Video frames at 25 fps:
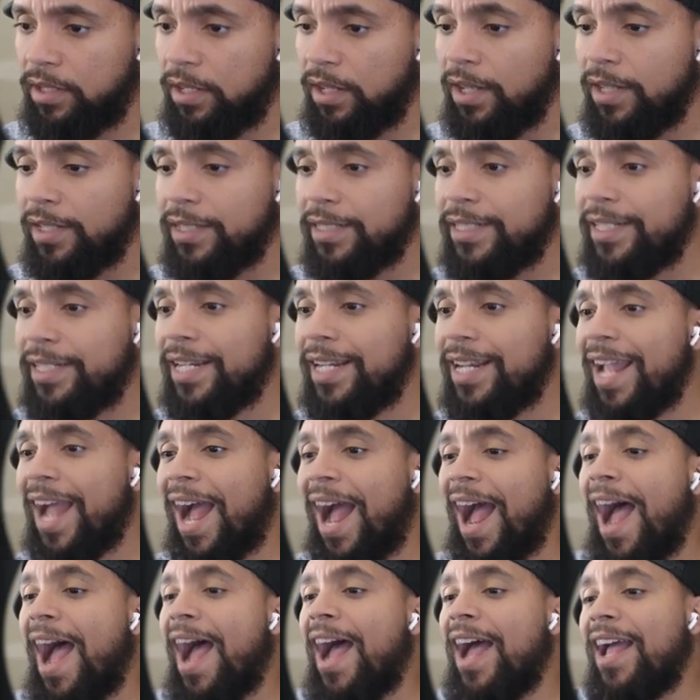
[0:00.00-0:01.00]
She
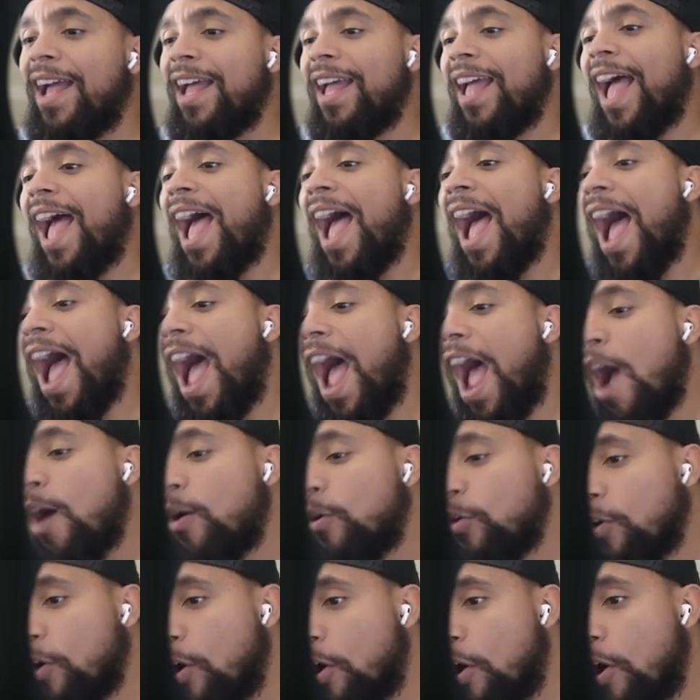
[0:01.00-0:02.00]
got
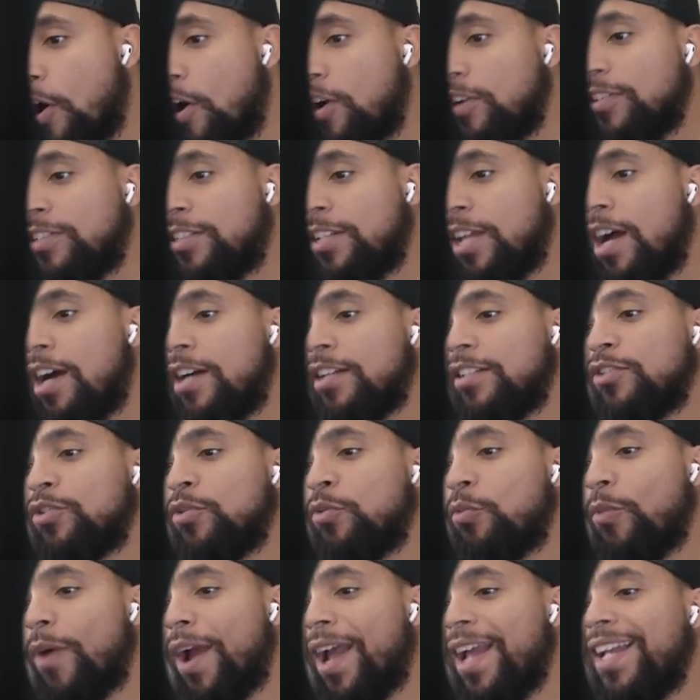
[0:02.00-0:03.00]
alcohol tucked
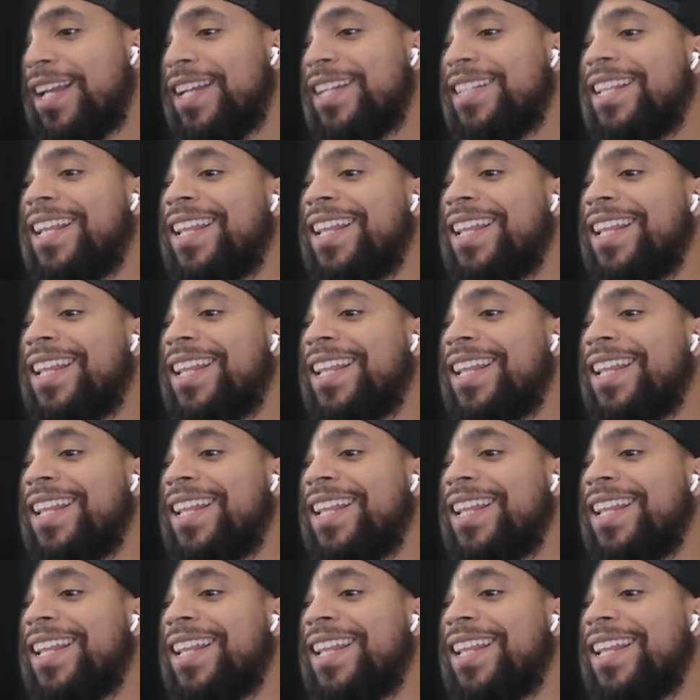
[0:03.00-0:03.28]
away in the